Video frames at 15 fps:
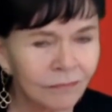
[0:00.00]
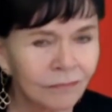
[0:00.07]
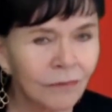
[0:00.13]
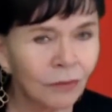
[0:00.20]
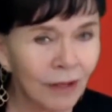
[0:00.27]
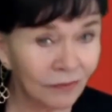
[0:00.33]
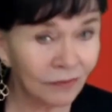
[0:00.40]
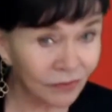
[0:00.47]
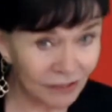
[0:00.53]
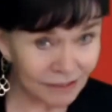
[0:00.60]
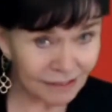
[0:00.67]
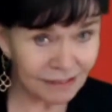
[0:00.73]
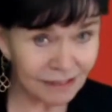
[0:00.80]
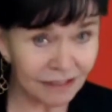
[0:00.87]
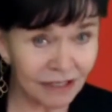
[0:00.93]
Okay, this
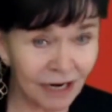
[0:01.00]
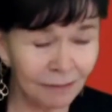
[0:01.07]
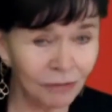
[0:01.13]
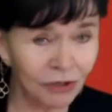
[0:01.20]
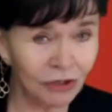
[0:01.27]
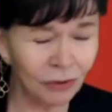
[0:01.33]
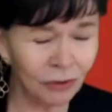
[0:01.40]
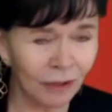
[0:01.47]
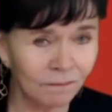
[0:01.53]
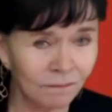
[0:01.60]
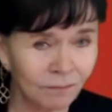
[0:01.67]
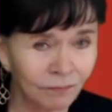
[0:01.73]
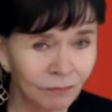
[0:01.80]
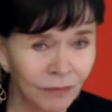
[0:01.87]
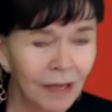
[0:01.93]
is the time to do it
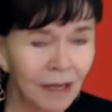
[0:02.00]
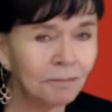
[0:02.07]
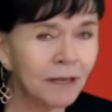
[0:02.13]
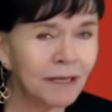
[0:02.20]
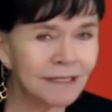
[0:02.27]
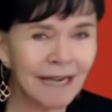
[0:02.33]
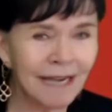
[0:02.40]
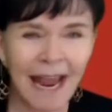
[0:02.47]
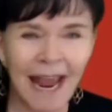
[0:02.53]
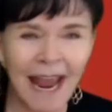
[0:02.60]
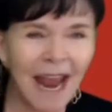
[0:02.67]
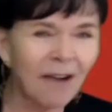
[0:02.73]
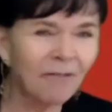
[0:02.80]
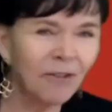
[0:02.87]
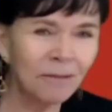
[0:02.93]
because
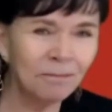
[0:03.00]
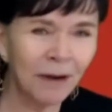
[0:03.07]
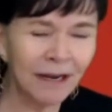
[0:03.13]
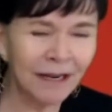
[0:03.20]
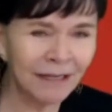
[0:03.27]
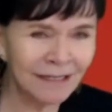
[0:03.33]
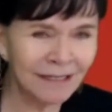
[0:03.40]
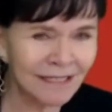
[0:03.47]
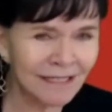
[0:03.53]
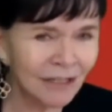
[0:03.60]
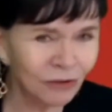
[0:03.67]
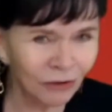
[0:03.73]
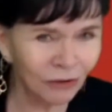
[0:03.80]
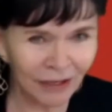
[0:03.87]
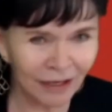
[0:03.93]
everybody can see
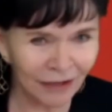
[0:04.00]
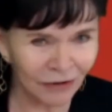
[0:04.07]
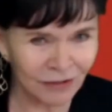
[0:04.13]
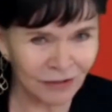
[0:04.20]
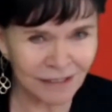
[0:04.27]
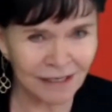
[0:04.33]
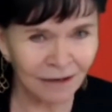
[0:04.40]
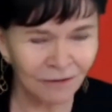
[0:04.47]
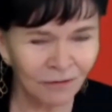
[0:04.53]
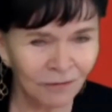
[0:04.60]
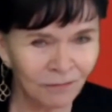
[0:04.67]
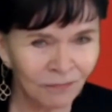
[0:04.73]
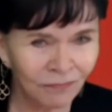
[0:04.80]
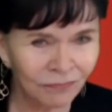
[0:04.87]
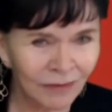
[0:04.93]
through the other stuff.
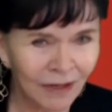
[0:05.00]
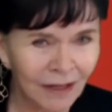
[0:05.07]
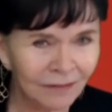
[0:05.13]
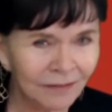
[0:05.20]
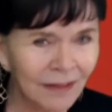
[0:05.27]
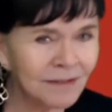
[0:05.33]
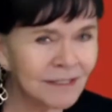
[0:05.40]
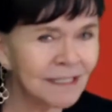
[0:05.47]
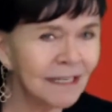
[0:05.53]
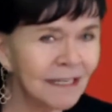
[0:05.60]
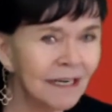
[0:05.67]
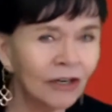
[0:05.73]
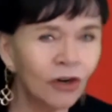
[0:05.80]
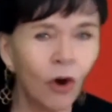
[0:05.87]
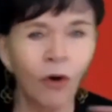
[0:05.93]
They've seen
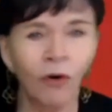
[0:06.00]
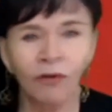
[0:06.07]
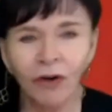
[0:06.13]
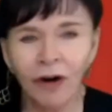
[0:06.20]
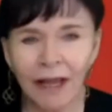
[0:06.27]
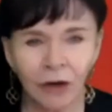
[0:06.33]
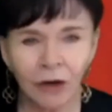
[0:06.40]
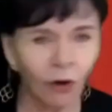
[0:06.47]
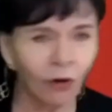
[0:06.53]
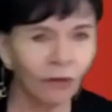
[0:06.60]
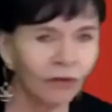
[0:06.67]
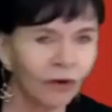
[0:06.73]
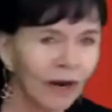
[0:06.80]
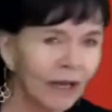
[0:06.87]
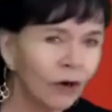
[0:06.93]
it over and
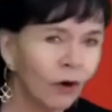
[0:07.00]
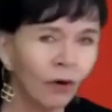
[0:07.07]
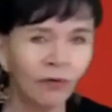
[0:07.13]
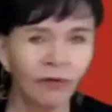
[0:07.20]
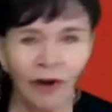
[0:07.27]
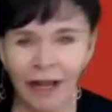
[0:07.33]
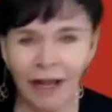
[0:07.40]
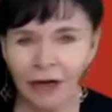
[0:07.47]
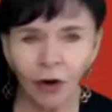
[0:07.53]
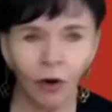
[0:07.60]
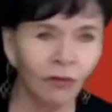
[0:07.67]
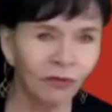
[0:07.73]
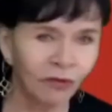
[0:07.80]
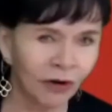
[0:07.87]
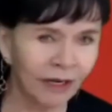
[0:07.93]
over and over and
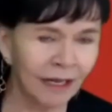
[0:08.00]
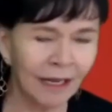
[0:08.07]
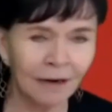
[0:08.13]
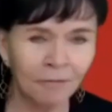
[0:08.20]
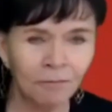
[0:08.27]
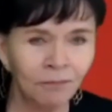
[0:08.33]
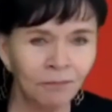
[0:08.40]
over again.